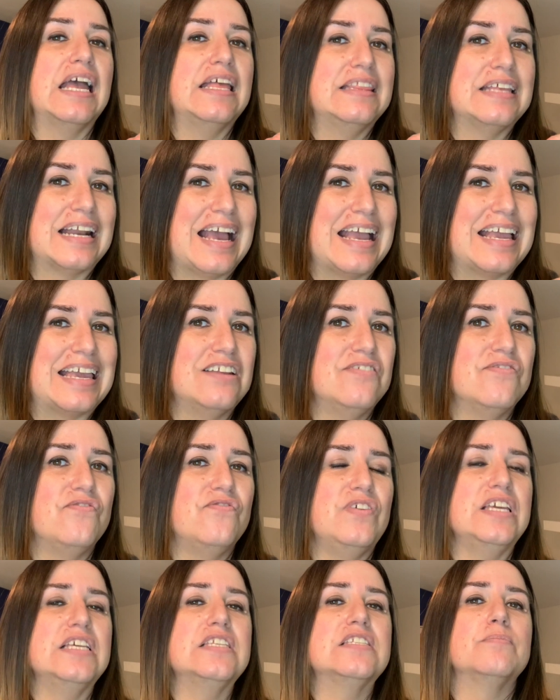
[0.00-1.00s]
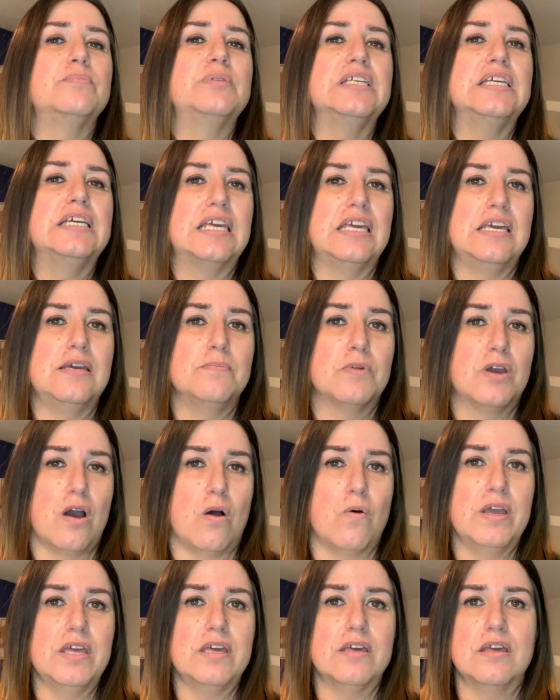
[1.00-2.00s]
and that I can feasibly keep
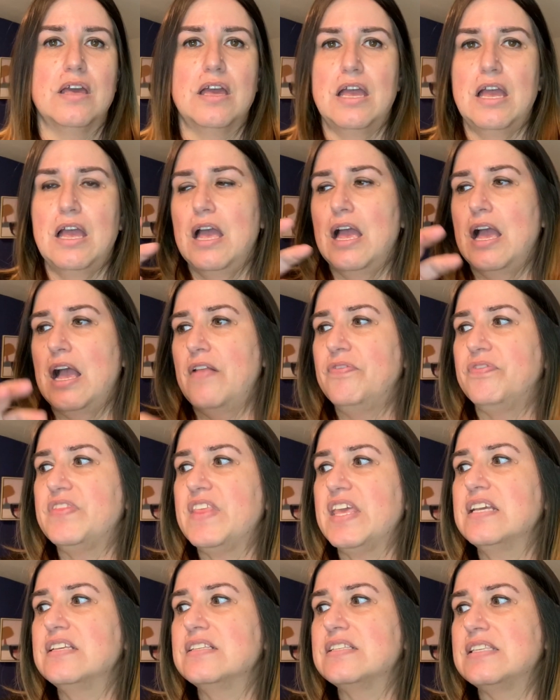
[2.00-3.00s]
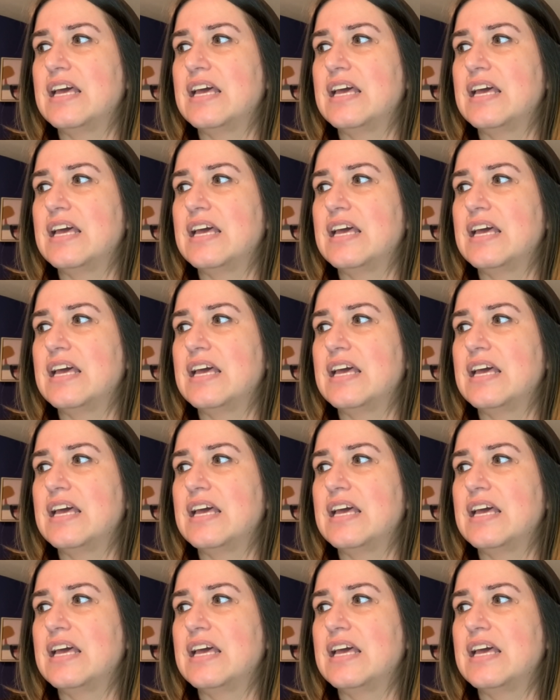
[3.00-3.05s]
going, and things